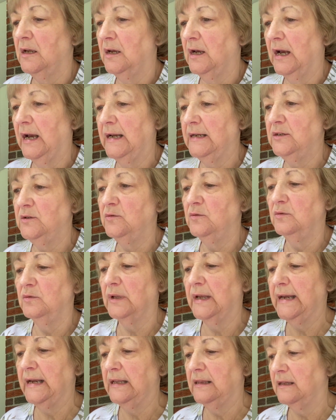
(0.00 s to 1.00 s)
I do
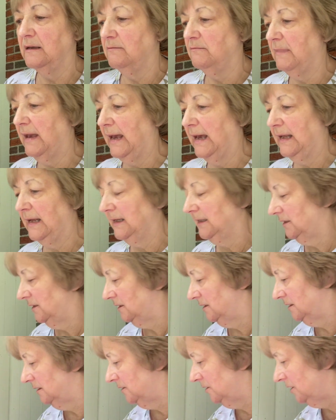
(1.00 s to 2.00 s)
like the matte
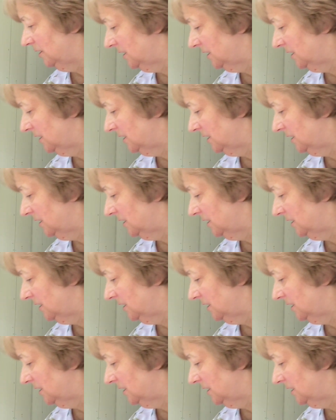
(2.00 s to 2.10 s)
look